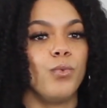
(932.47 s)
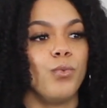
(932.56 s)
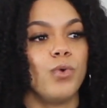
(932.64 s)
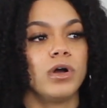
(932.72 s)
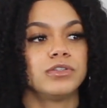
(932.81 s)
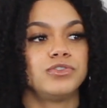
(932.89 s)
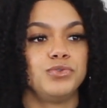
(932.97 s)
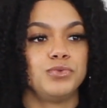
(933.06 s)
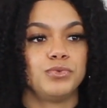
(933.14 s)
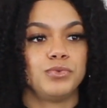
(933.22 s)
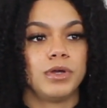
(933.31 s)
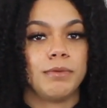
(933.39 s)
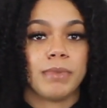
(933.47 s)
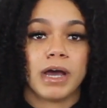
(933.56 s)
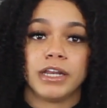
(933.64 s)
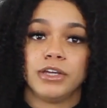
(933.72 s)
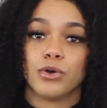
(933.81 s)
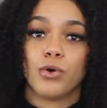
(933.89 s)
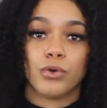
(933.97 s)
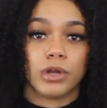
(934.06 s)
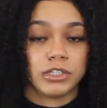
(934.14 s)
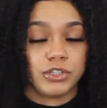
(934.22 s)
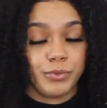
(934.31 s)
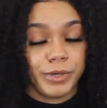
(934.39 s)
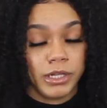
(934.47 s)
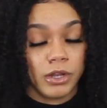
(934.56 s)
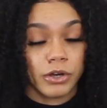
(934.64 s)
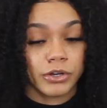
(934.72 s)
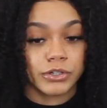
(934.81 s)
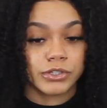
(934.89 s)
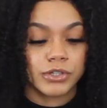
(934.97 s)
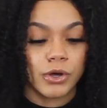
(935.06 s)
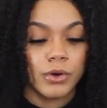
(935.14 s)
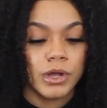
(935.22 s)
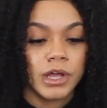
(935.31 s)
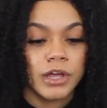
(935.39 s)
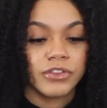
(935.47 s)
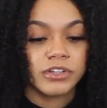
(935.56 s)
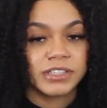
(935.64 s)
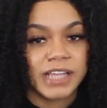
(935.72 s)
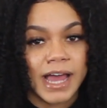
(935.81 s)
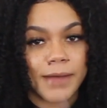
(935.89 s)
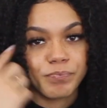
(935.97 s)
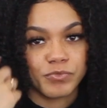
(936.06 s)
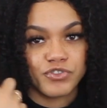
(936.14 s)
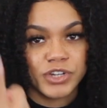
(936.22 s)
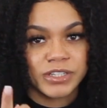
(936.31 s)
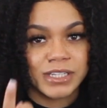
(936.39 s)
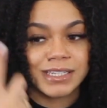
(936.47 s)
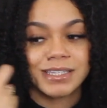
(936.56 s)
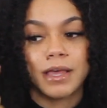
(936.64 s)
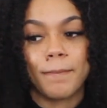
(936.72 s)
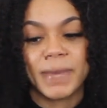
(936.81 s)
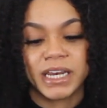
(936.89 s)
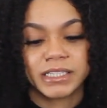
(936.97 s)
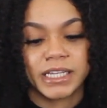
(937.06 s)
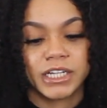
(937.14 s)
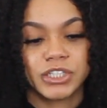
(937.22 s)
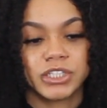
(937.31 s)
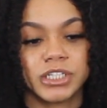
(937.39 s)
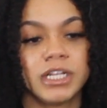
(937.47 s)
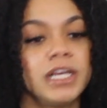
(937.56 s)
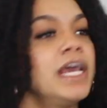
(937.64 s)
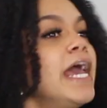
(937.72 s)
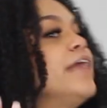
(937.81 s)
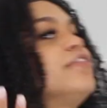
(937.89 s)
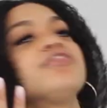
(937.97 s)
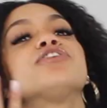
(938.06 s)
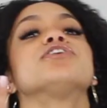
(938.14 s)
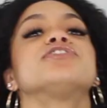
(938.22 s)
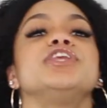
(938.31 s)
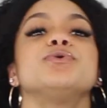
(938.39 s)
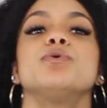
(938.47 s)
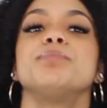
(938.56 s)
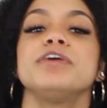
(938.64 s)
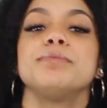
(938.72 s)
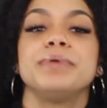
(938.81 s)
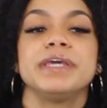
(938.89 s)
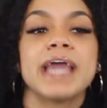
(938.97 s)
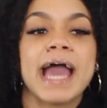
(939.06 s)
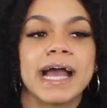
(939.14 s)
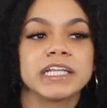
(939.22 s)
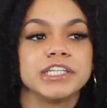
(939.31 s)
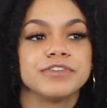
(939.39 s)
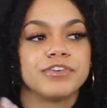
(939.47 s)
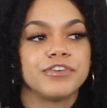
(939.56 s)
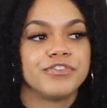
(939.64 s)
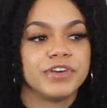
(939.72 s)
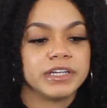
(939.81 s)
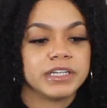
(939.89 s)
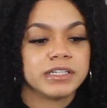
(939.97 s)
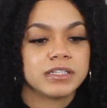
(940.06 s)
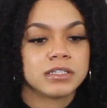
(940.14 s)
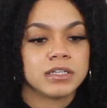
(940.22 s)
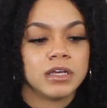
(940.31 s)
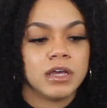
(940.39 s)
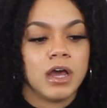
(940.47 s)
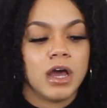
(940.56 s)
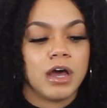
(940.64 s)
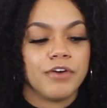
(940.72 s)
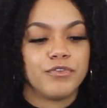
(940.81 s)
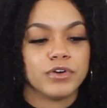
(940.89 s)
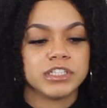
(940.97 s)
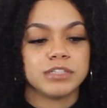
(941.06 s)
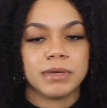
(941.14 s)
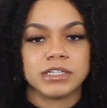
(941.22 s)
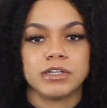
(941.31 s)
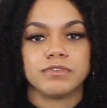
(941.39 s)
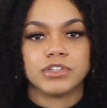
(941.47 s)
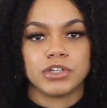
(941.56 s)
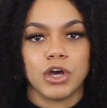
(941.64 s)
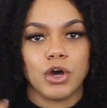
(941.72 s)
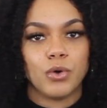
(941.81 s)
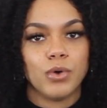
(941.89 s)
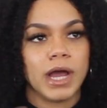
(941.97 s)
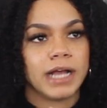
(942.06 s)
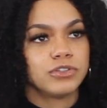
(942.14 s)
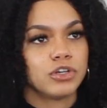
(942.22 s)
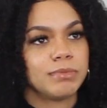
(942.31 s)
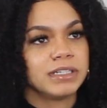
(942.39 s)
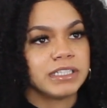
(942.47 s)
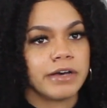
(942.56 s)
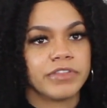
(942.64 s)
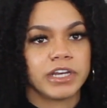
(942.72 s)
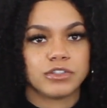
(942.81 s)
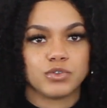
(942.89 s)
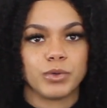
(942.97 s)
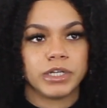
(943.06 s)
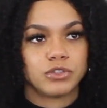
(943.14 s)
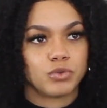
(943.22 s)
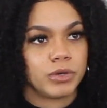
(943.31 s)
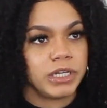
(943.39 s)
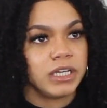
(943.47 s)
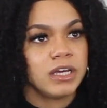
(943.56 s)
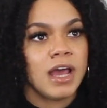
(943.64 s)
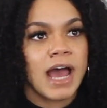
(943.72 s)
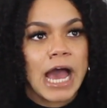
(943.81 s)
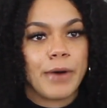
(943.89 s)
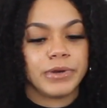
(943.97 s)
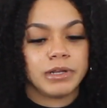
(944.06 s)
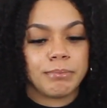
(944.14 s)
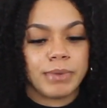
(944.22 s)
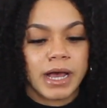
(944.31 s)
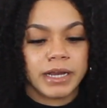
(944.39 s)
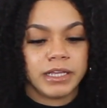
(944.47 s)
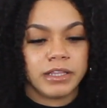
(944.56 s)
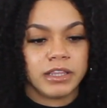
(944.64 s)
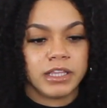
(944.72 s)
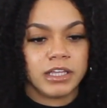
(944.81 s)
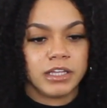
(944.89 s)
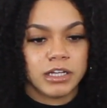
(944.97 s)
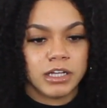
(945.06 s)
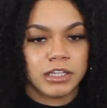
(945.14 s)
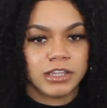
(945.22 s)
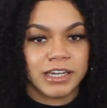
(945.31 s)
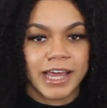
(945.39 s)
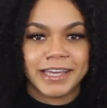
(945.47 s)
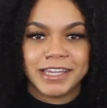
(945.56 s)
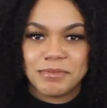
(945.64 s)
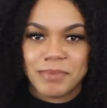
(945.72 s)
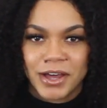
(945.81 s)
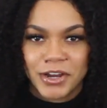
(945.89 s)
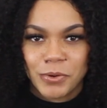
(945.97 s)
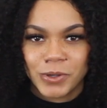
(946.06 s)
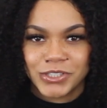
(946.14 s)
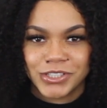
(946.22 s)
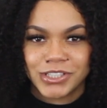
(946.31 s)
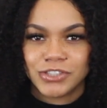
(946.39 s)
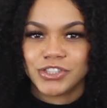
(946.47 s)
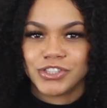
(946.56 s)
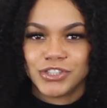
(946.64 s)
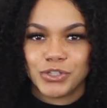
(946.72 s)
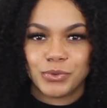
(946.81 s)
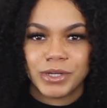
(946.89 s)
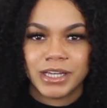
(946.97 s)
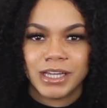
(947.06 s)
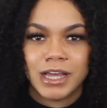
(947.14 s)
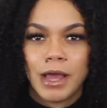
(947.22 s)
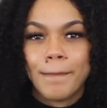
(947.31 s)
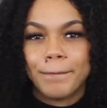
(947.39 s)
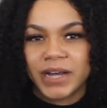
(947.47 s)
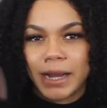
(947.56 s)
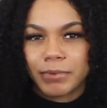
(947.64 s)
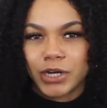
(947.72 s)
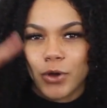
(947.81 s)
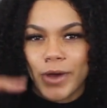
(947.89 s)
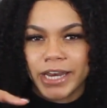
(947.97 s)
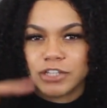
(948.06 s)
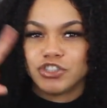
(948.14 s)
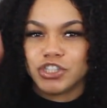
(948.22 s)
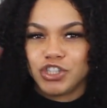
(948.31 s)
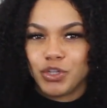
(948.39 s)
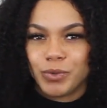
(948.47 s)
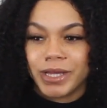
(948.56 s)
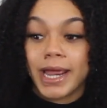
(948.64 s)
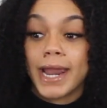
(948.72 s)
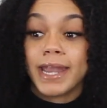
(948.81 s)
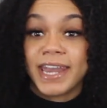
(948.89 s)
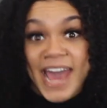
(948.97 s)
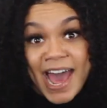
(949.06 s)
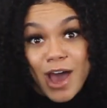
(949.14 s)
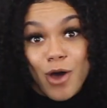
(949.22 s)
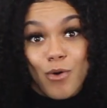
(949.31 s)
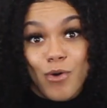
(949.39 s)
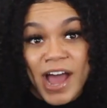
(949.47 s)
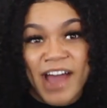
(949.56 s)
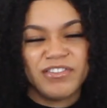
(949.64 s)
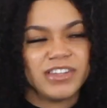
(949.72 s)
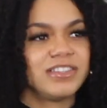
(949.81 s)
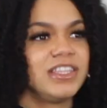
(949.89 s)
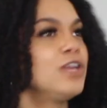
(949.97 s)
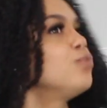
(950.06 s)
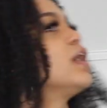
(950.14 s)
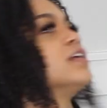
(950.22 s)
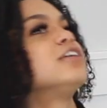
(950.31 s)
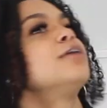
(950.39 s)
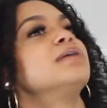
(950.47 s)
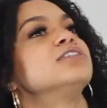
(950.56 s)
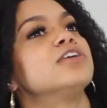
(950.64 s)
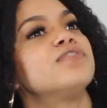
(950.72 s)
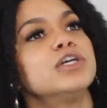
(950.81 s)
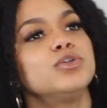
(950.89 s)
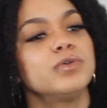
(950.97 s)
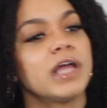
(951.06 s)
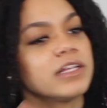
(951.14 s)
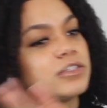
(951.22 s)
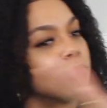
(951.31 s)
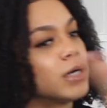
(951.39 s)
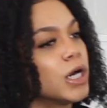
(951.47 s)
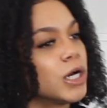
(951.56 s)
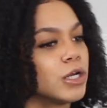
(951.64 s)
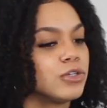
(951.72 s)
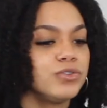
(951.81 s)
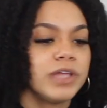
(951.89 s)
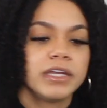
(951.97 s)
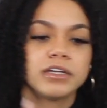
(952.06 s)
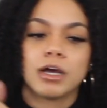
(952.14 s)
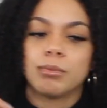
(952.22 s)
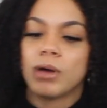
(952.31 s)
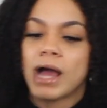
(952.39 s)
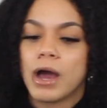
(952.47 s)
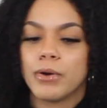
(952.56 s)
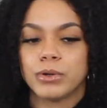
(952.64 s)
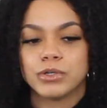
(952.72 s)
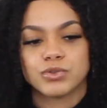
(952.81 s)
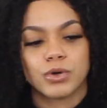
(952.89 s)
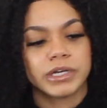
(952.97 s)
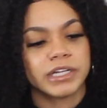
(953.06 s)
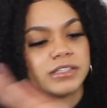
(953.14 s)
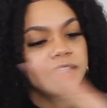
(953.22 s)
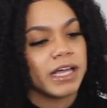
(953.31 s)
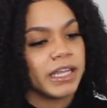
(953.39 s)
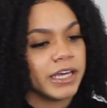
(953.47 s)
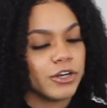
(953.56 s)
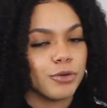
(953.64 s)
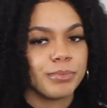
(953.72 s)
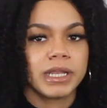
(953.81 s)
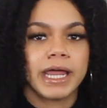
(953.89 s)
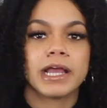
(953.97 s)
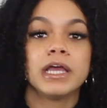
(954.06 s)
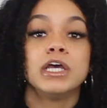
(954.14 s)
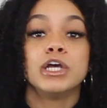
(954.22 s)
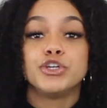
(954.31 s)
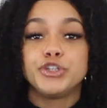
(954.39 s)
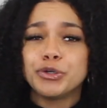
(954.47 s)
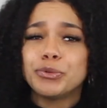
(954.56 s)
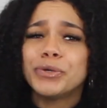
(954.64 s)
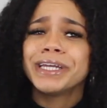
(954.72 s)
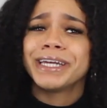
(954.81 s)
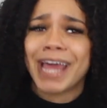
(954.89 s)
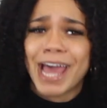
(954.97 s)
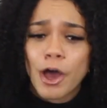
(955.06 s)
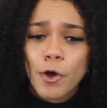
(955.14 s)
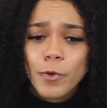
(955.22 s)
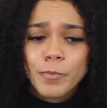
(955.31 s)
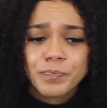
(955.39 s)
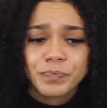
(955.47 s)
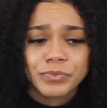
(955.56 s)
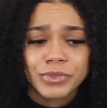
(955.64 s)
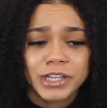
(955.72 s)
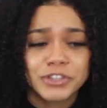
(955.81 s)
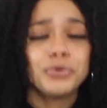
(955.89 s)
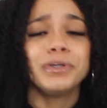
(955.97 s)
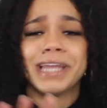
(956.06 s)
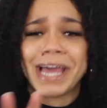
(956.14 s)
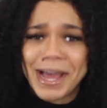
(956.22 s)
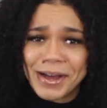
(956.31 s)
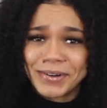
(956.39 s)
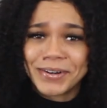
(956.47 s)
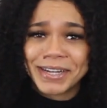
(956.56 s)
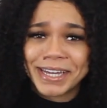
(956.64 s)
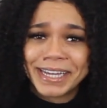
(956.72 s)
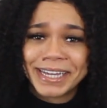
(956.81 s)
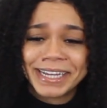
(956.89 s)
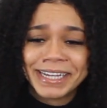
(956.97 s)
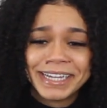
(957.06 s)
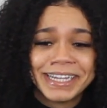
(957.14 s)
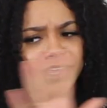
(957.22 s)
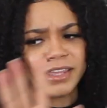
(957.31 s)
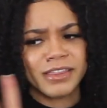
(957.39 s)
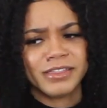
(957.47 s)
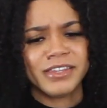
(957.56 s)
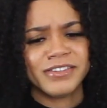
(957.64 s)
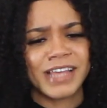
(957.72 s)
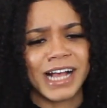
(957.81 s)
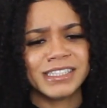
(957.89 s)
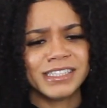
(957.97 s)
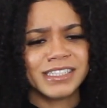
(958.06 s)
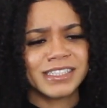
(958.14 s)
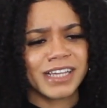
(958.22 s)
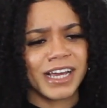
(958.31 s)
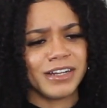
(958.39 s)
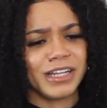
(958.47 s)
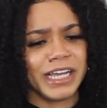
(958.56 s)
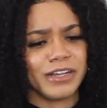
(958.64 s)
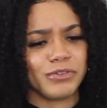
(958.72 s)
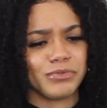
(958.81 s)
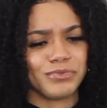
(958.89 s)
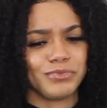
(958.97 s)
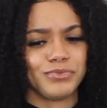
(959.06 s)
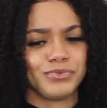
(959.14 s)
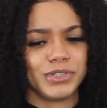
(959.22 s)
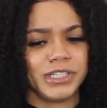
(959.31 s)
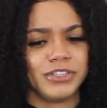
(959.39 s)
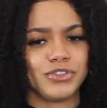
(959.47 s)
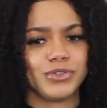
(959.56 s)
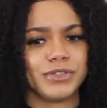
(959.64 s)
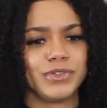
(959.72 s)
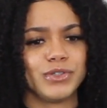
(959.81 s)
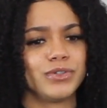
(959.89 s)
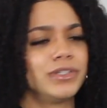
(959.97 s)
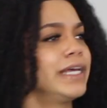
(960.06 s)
want to embody or hold on to any longer. So there's that, Jesus, meditation, and the third thing would be being active, fitness, forcing myself to go. I told myself that in 2020 I would embody the Nike motto, which is to just do it, but I'm gonna go ahead and just do it now. I have this thing where I'll tell myself I'll do that tomorrow, or I'll do that in a couple hours, or I'll get to that later, but like, do it now. Do it now, okay? This last thing is kind of like really trivial,